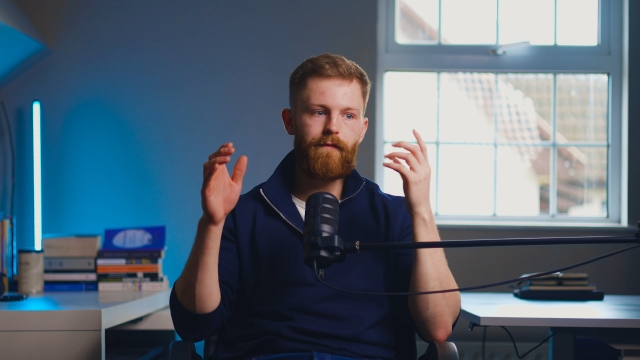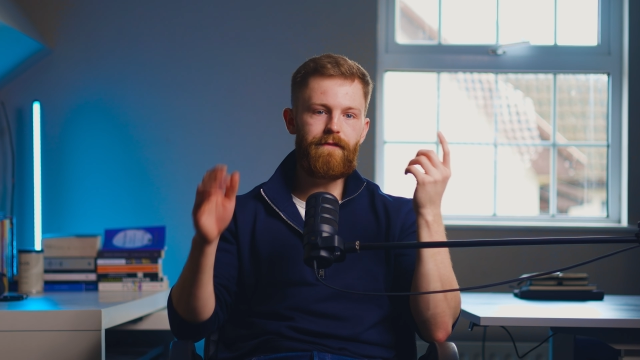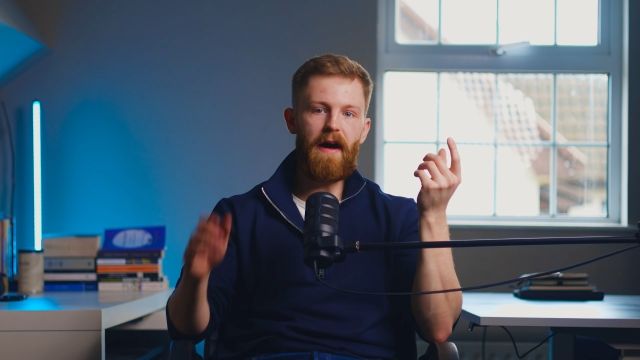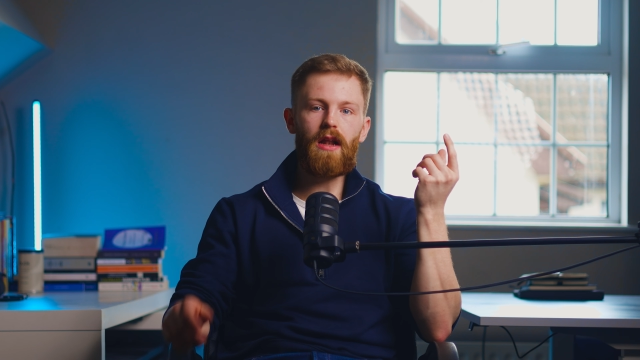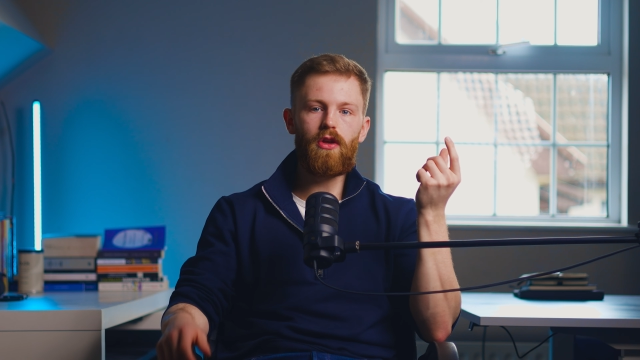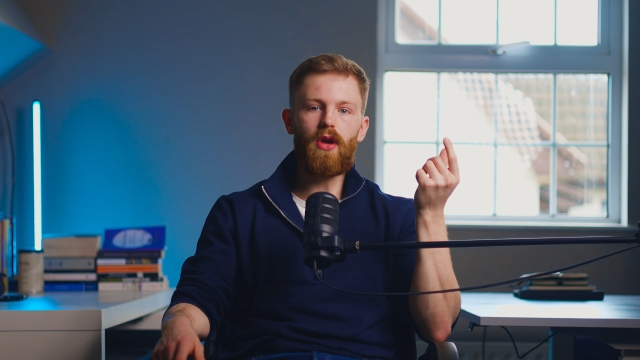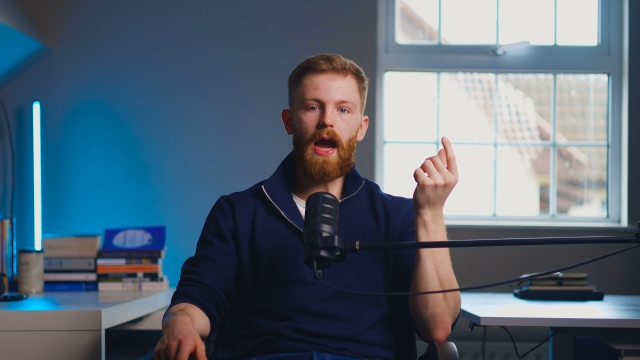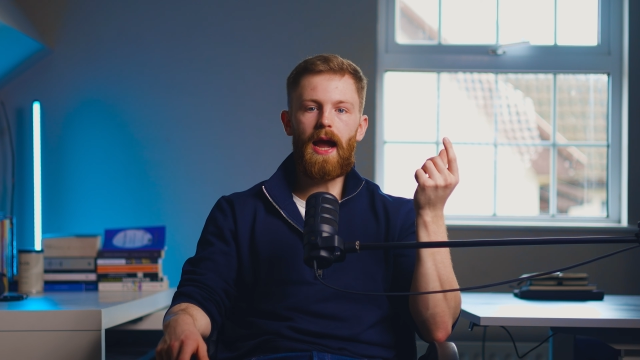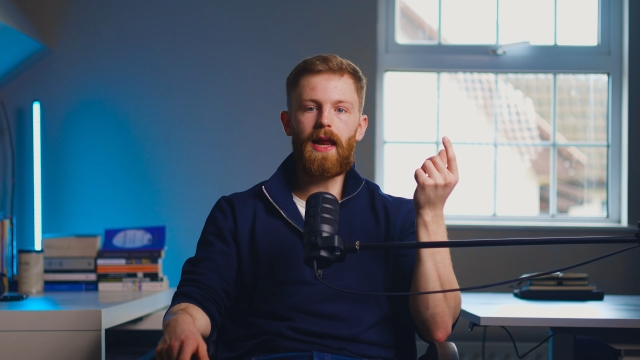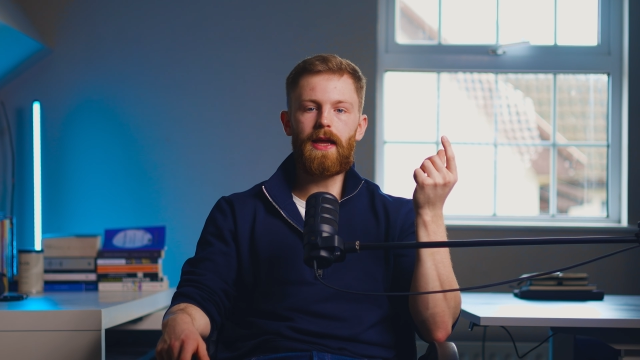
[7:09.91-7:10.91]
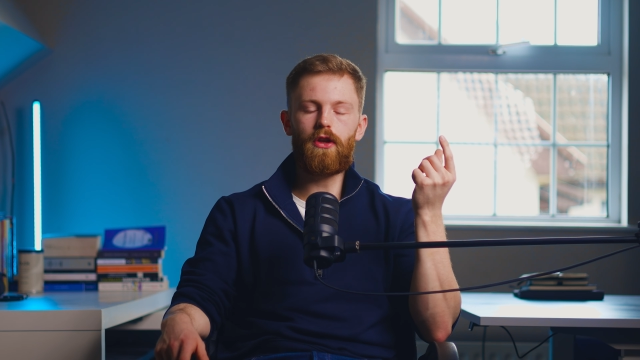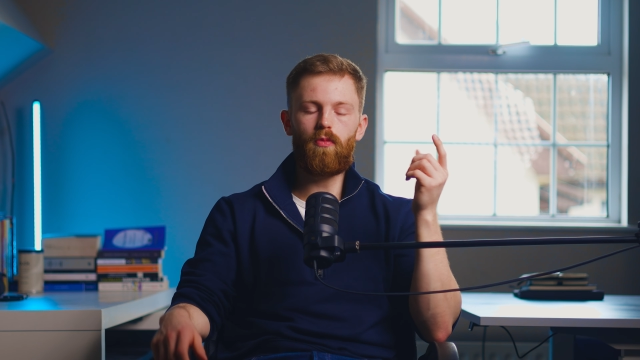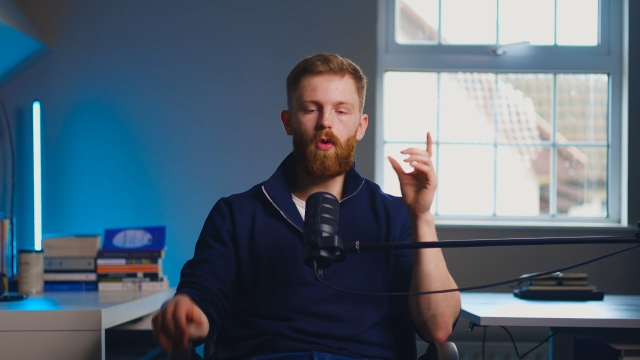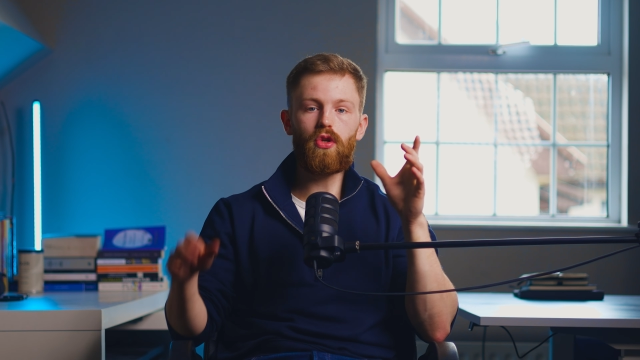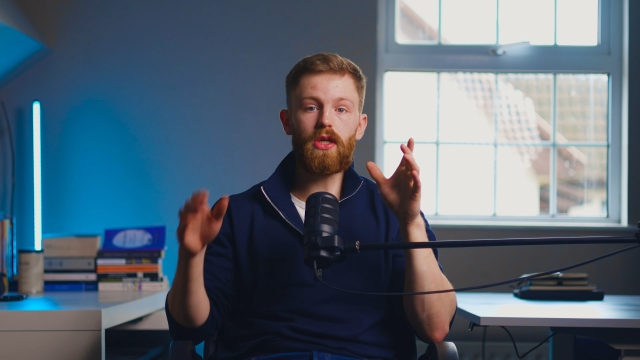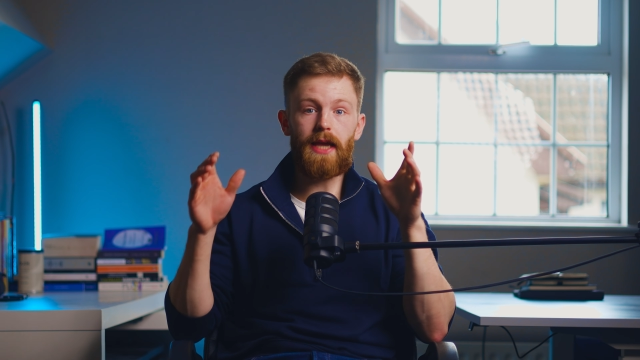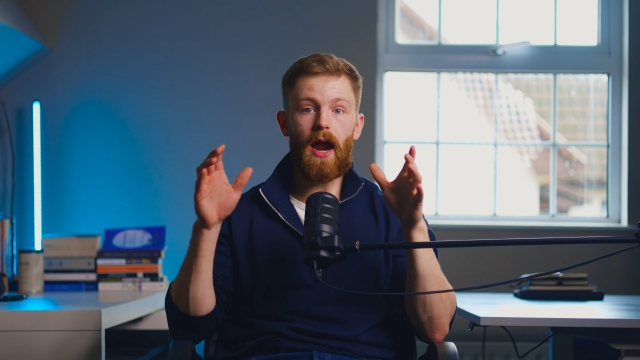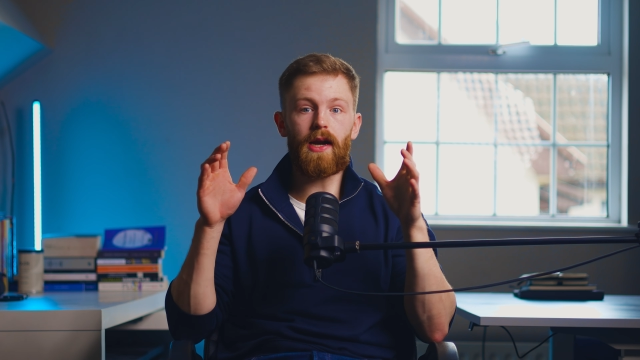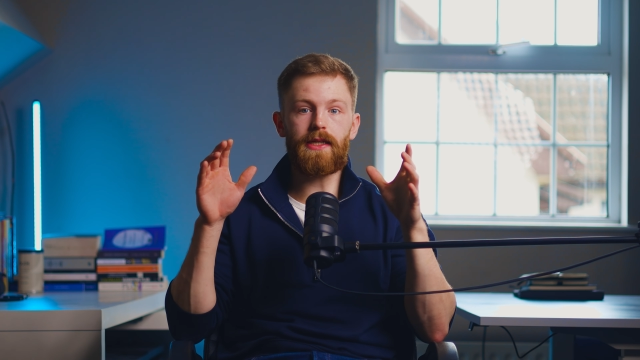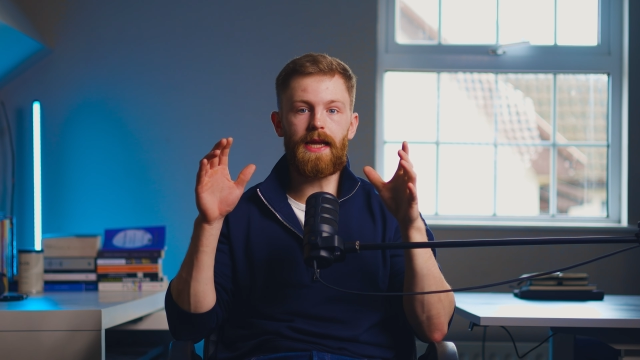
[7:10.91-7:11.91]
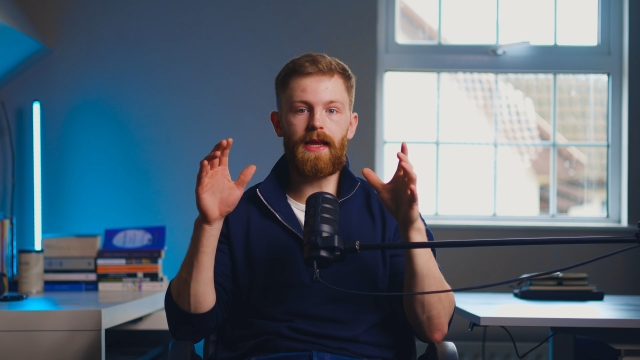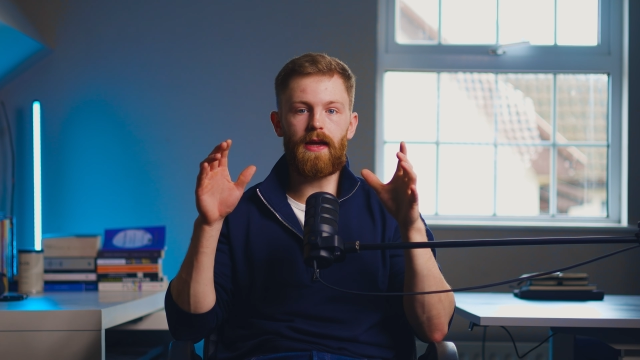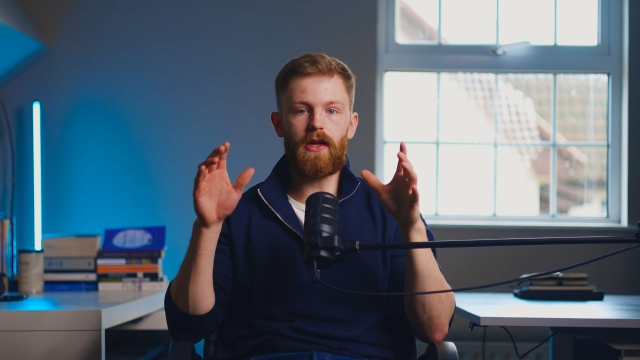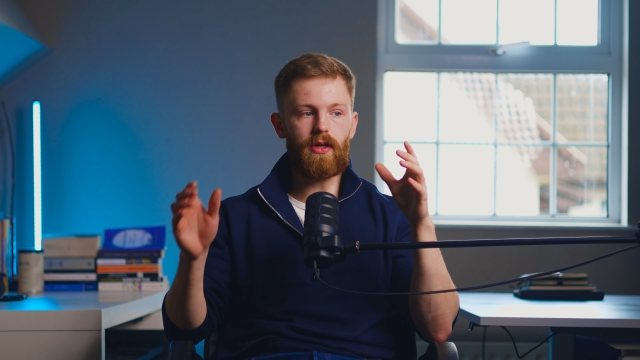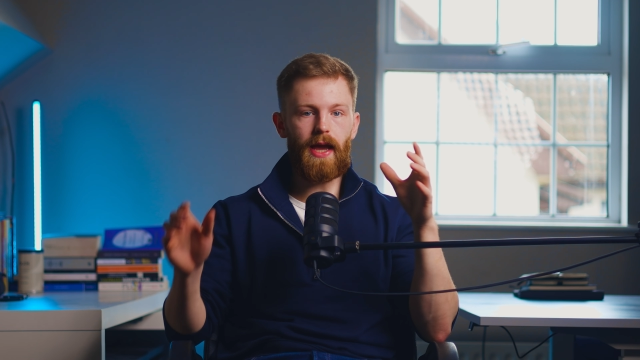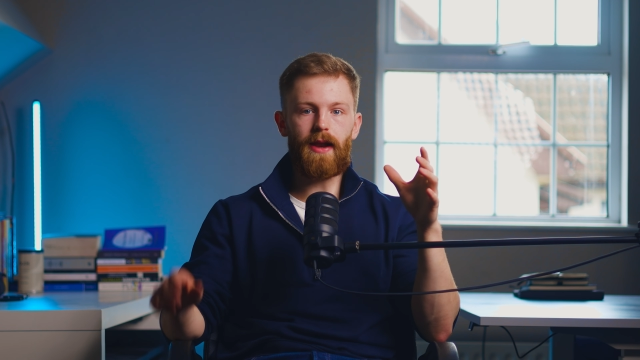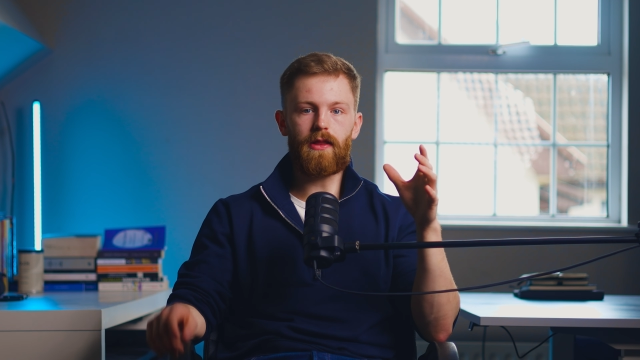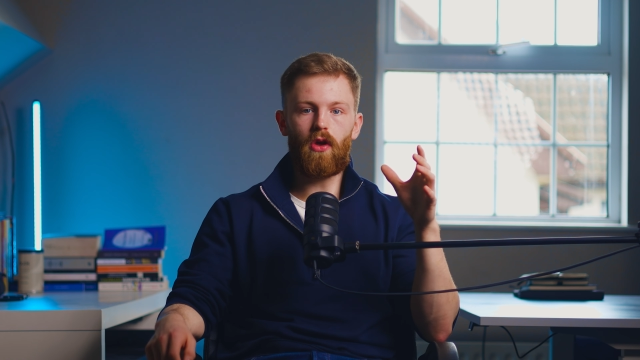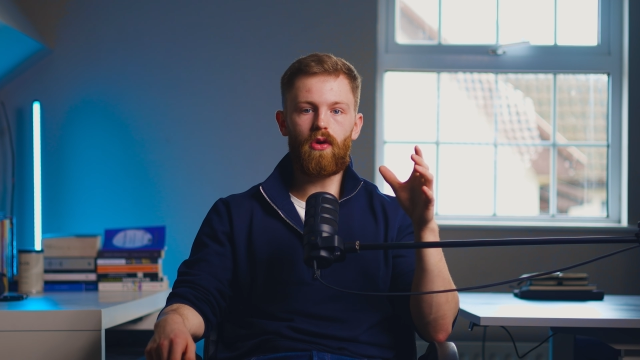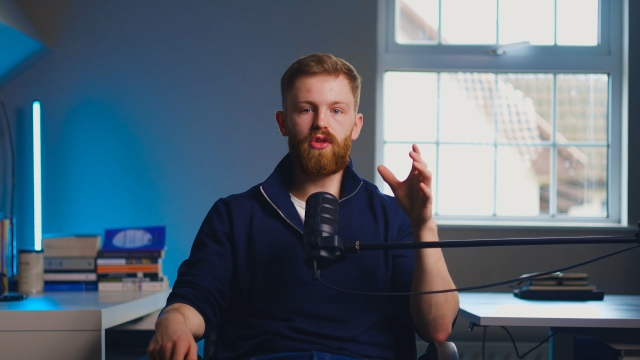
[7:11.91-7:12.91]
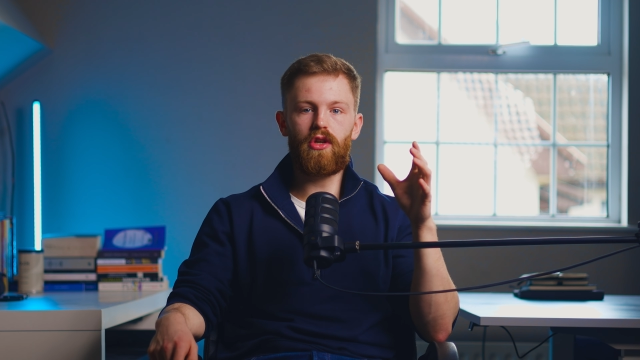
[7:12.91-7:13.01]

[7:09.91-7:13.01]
value highly and you want to guarantee that you get it done,